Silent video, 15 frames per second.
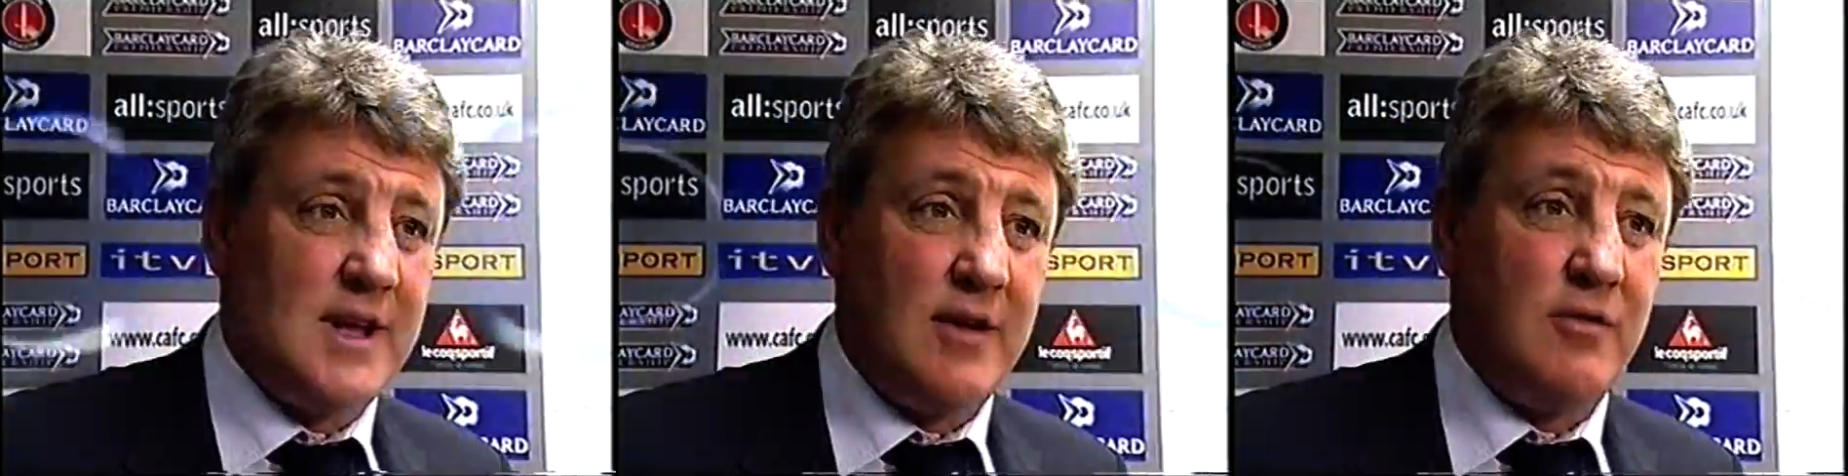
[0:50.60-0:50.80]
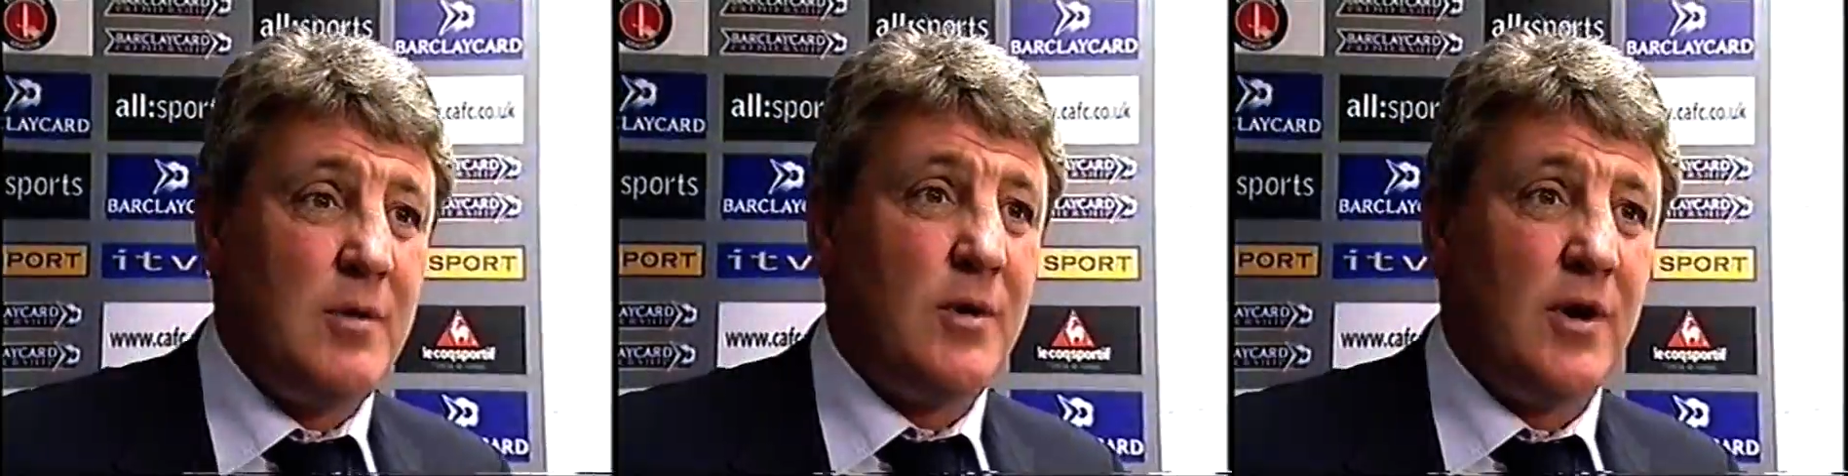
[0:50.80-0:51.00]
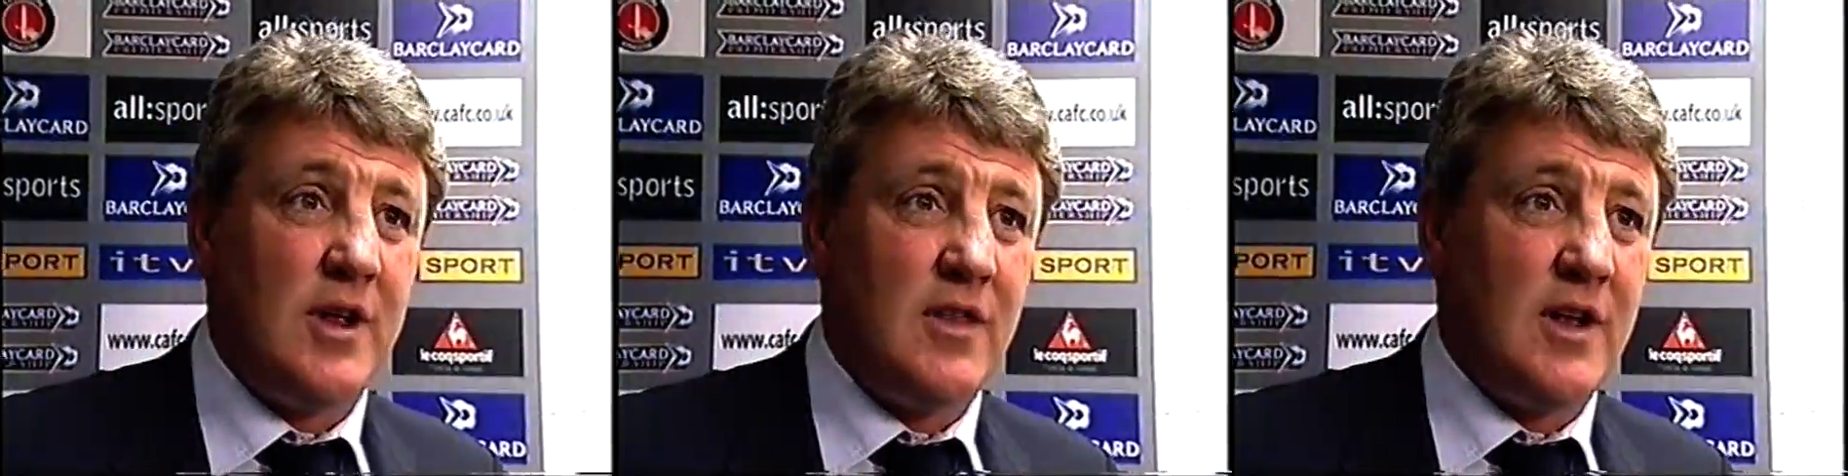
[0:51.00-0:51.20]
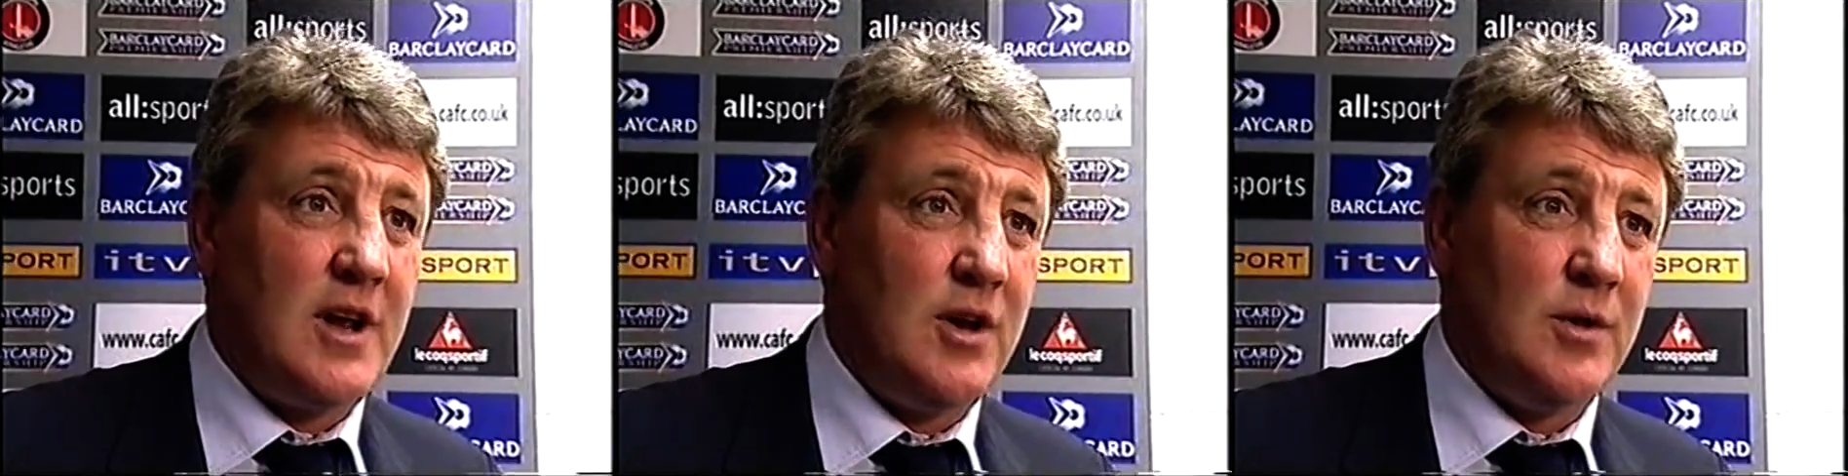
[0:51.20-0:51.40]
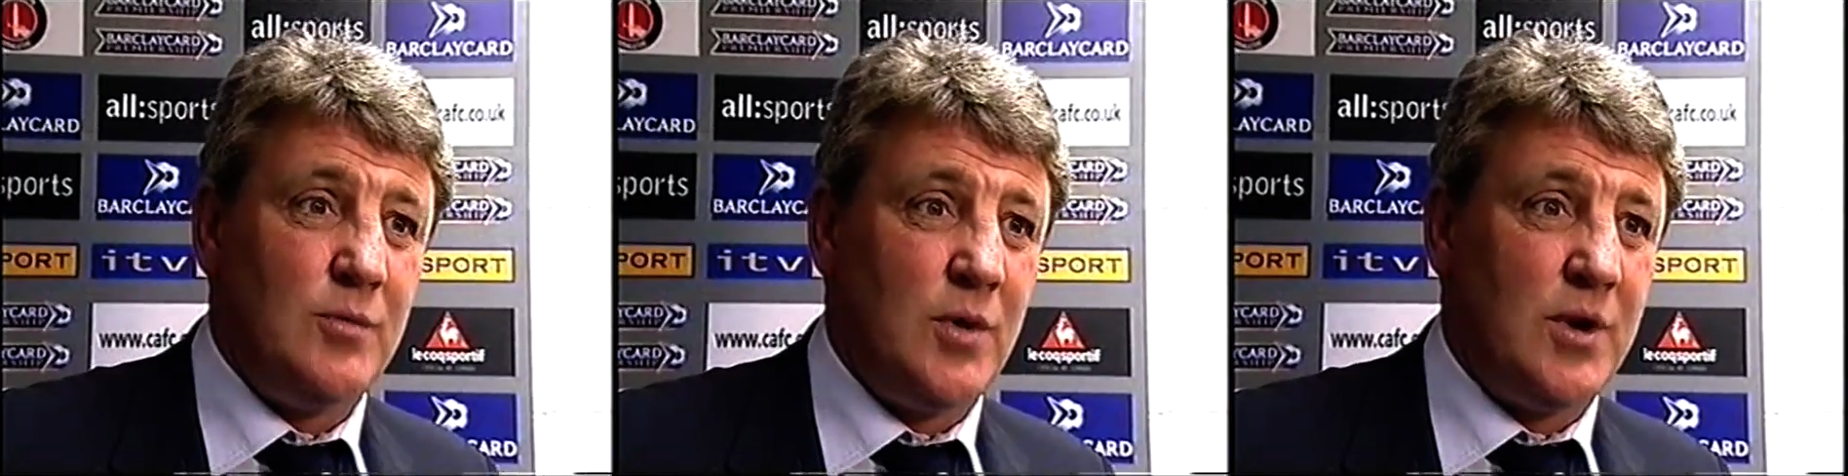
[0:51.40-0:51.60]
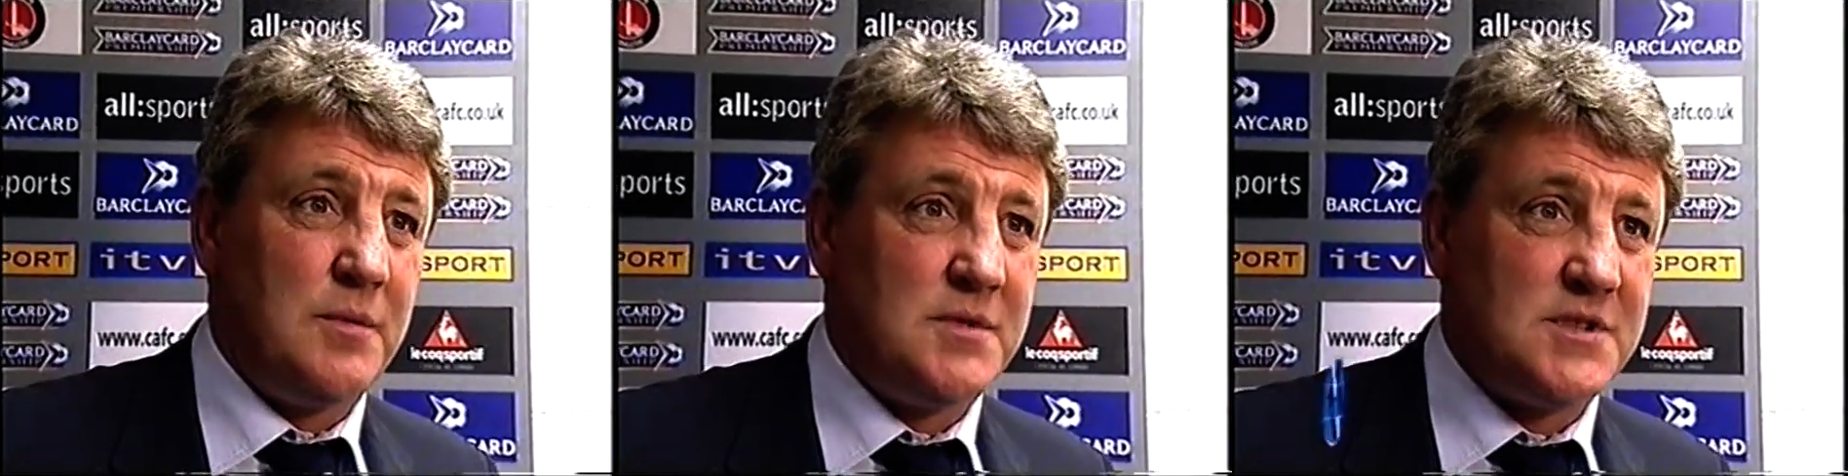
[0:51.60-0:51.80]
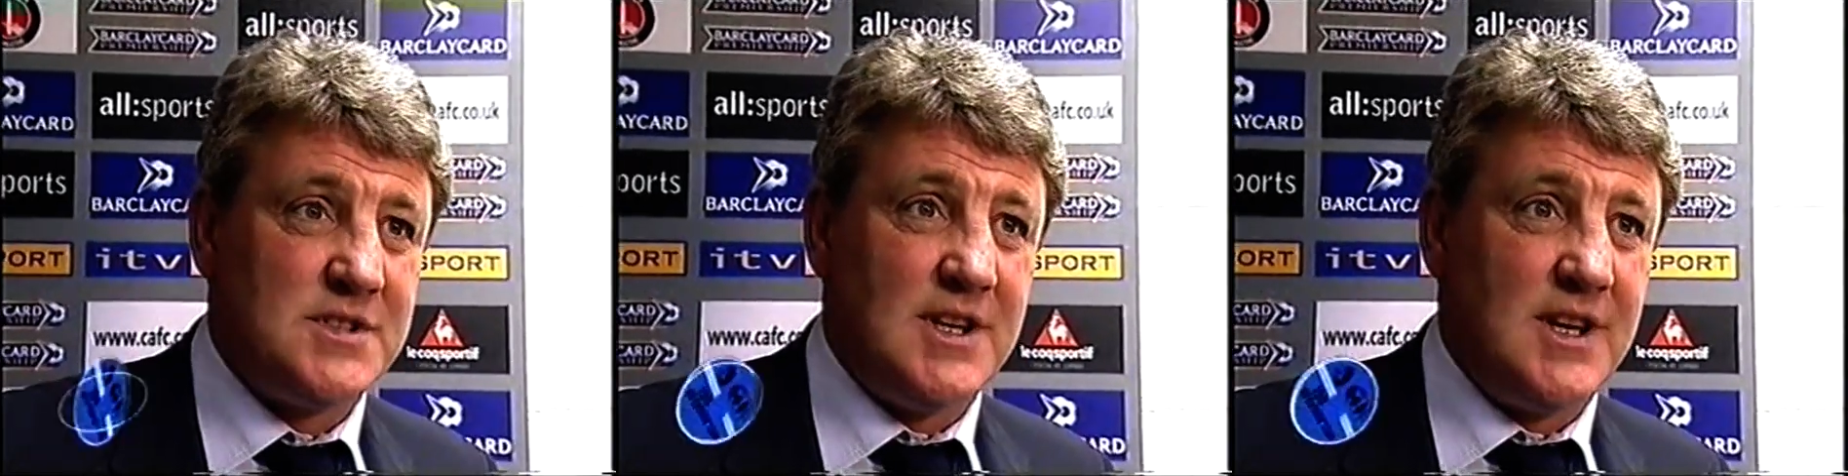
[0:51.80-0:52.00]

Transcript: Everybody in the club wanted him to